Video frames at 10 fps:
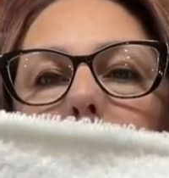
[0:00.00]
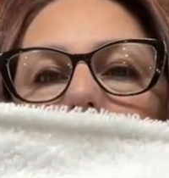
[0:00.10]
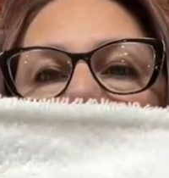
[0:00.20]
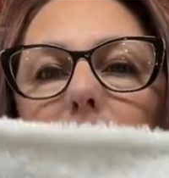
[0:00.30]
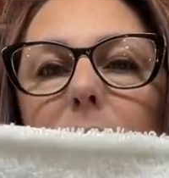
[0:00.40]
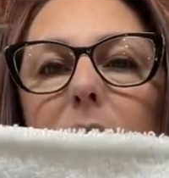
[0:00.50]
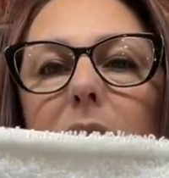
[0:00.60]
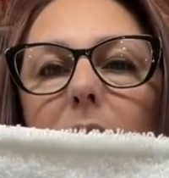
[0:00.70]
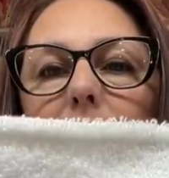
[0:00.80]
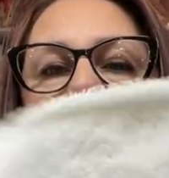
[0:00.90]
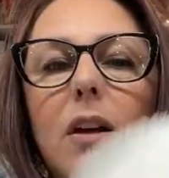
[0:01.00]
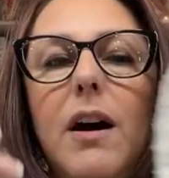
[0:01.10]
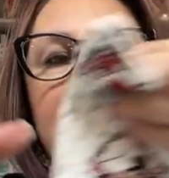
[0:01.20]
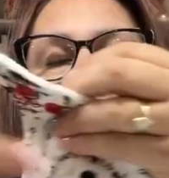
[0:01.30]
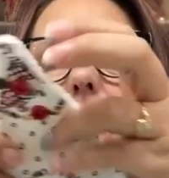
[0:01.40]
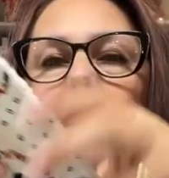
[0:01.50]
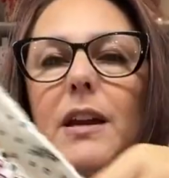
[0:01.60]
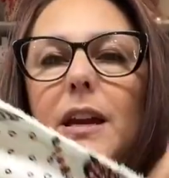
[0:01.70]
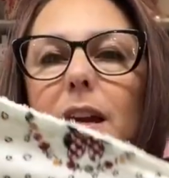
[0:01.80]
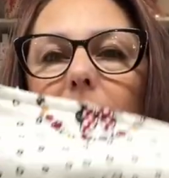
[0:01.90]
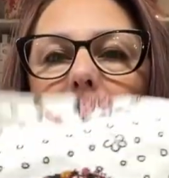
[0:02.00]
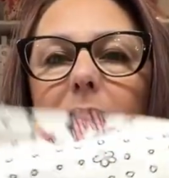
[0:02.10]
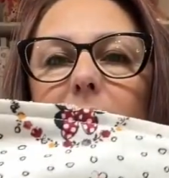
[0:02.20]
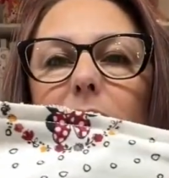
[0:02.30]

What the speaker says: It's backed with terry cloth and